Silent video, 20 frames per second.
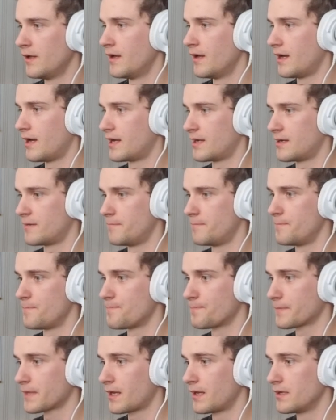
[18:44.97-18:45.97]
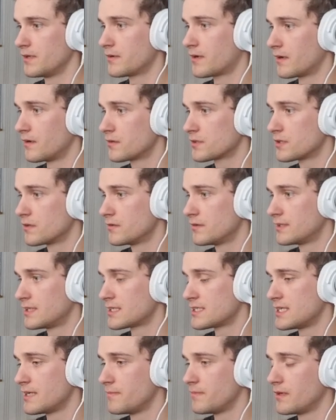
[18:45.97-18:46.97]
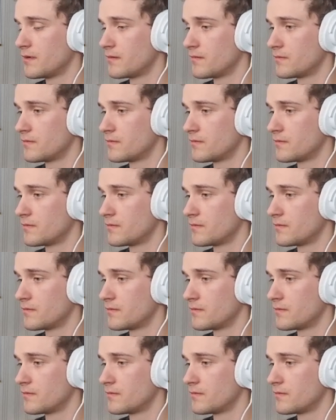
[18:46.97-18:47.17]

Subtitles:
You can also do the